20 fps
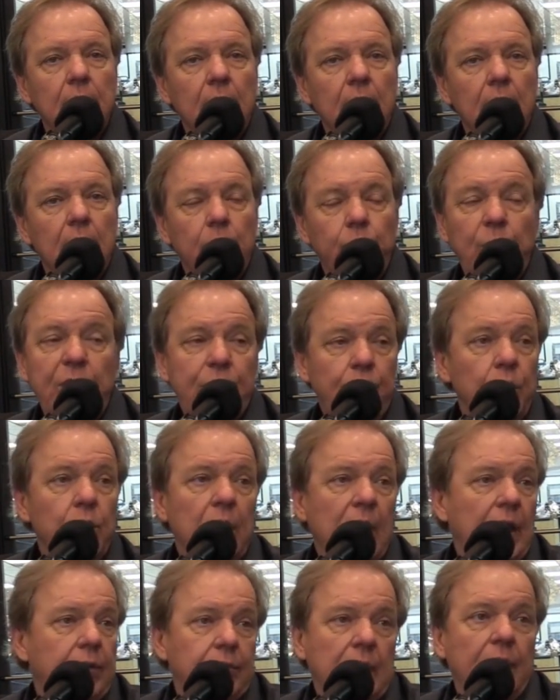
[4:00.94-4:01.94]

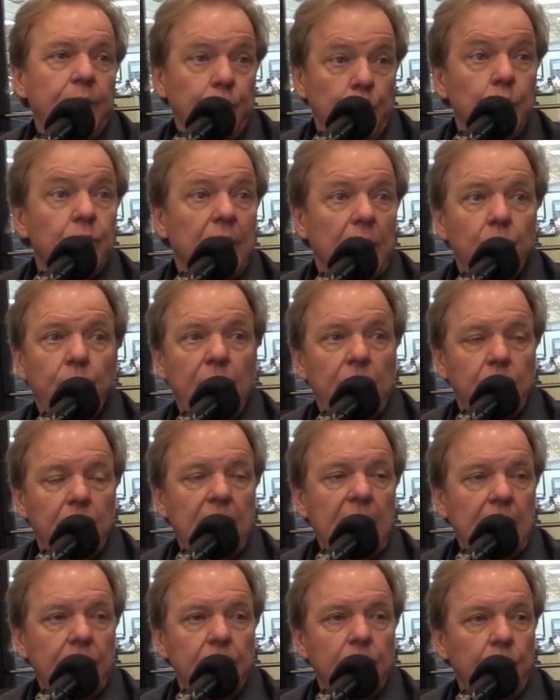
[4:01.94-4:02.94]
I knew that we
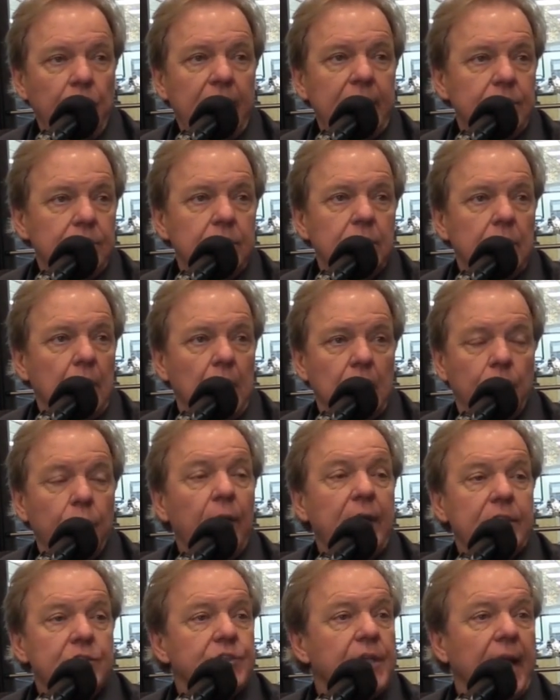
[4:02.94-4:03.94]
would have a
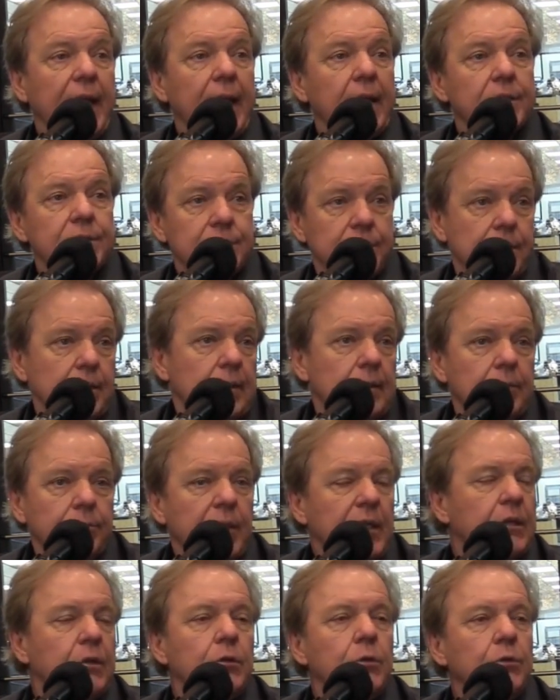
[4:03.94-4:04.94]
great chance,
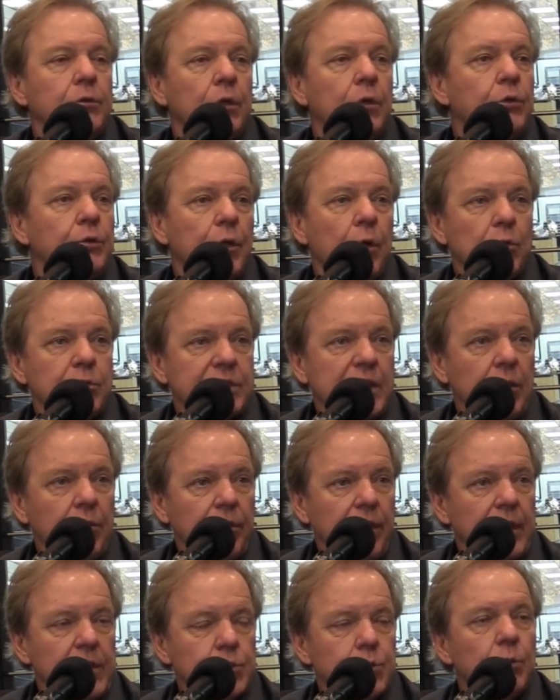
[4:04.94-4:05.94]
but who knows
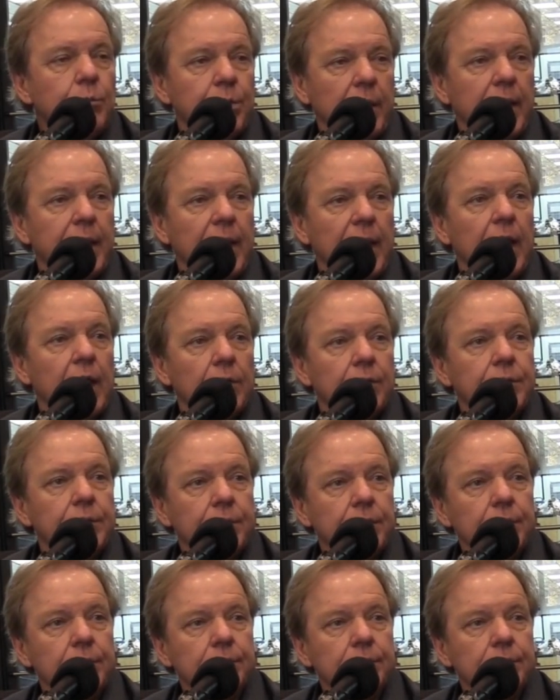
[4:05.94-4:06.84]
how things will play out,